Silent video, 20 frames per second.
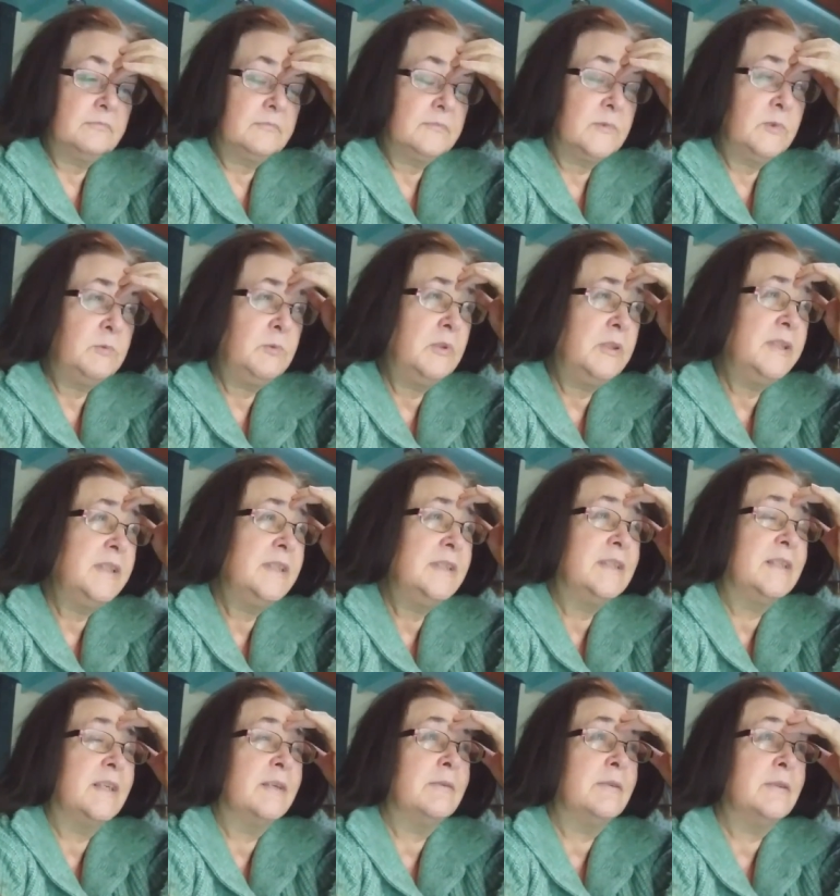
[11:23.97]
What is
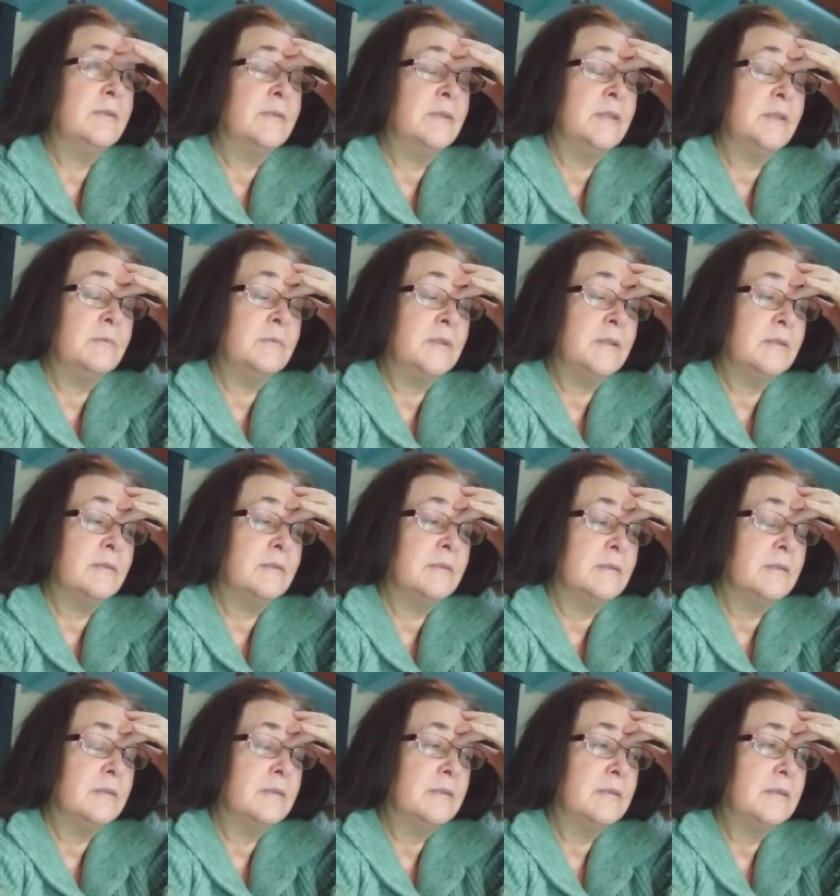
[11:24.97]
going on in the
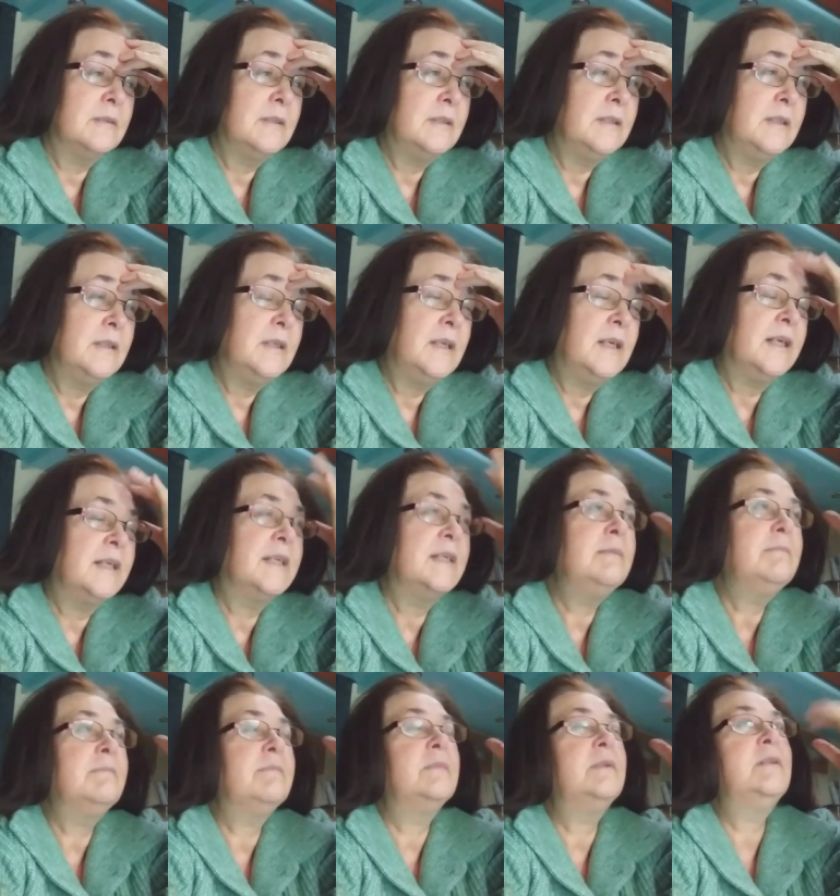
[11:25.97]
world? I
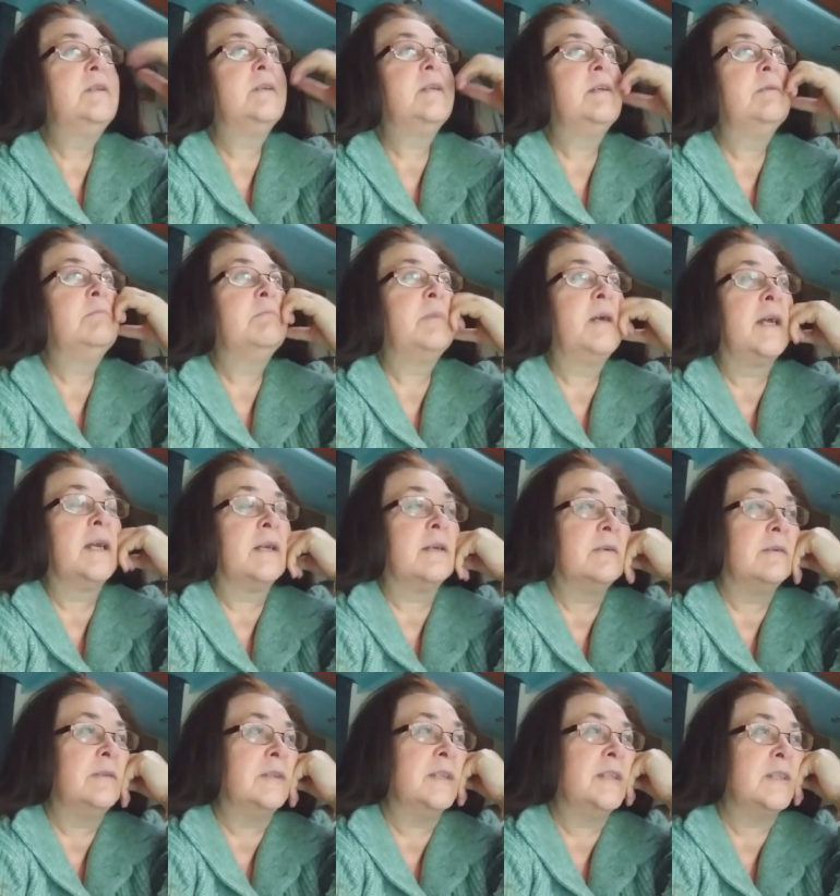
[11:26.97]
keep looking back
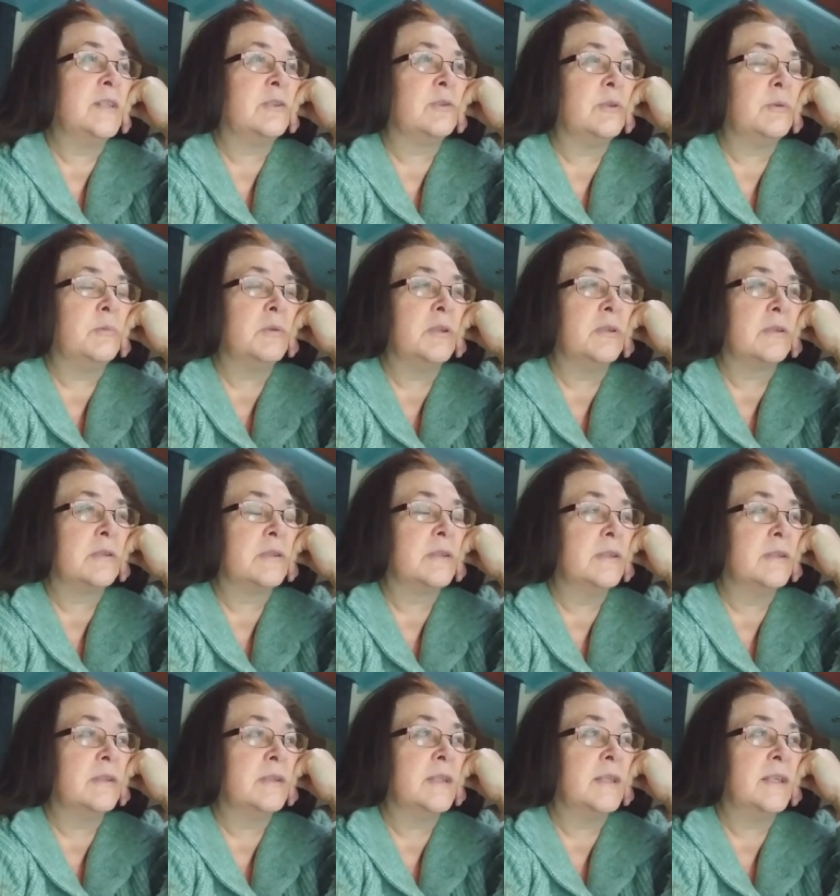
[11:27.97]
on the history books
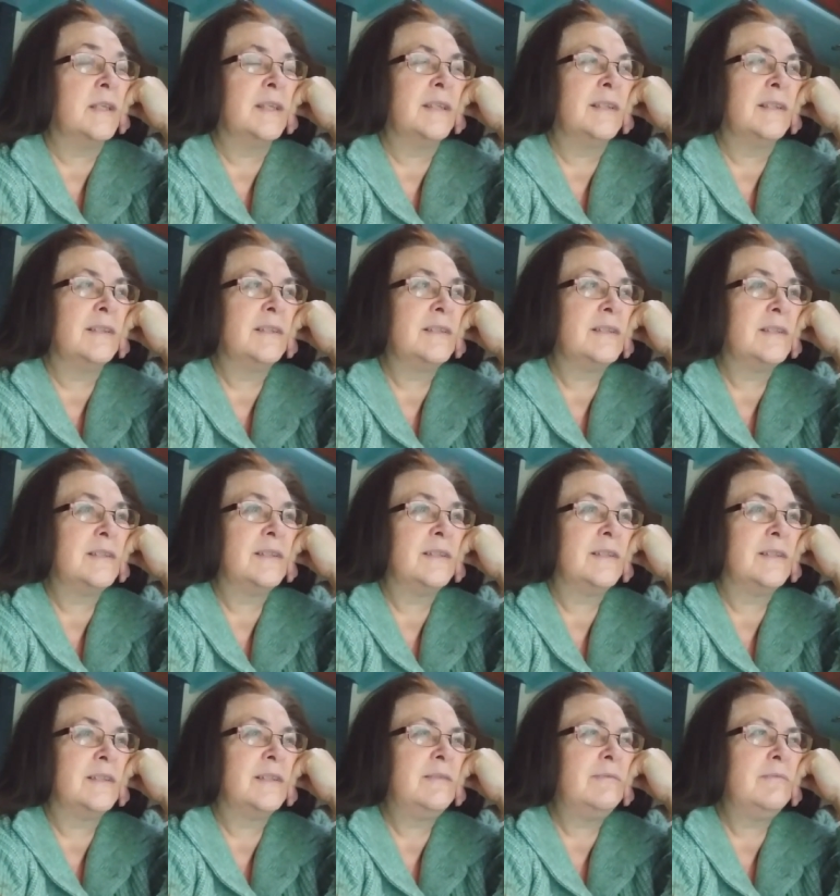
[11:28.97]
and thinking, this
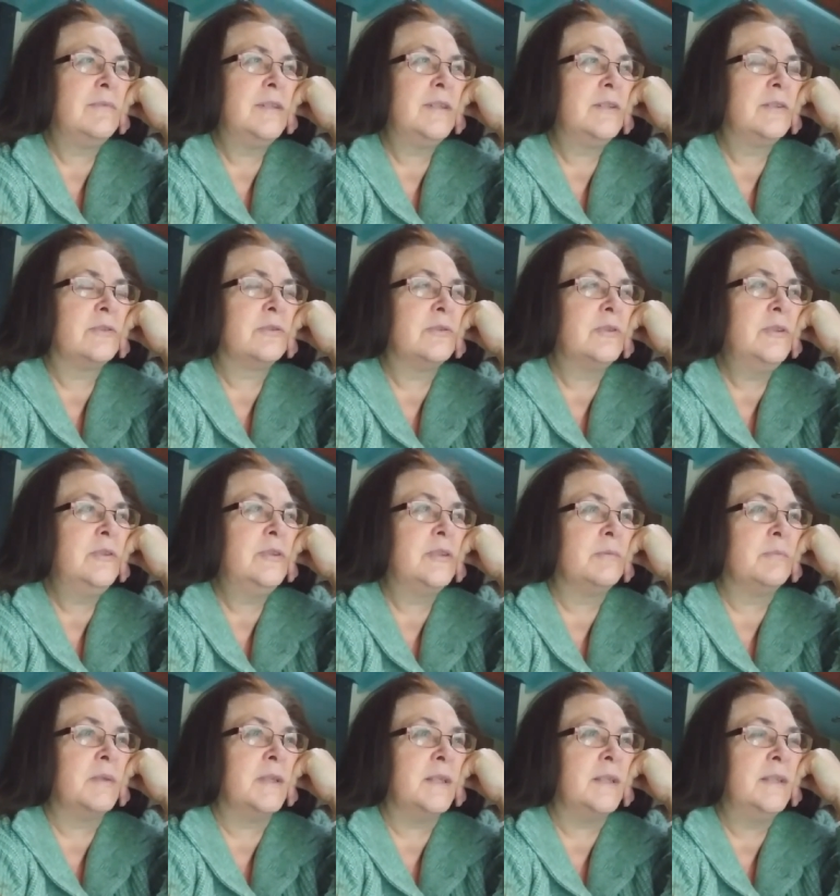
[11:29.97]
doesn't ring true
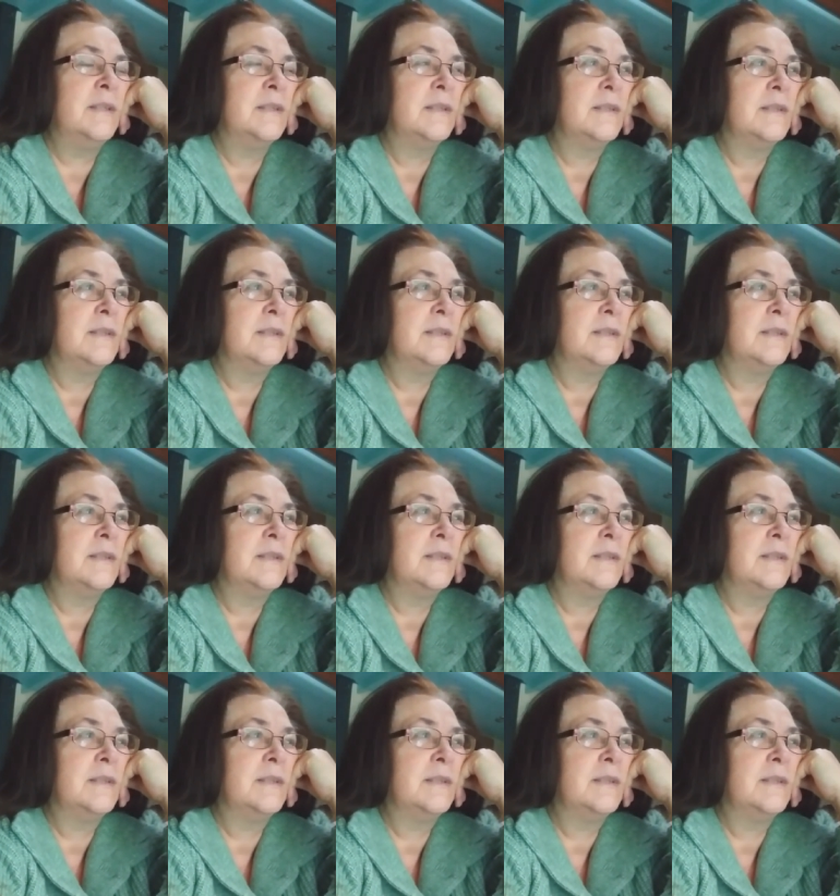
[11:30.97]
to me.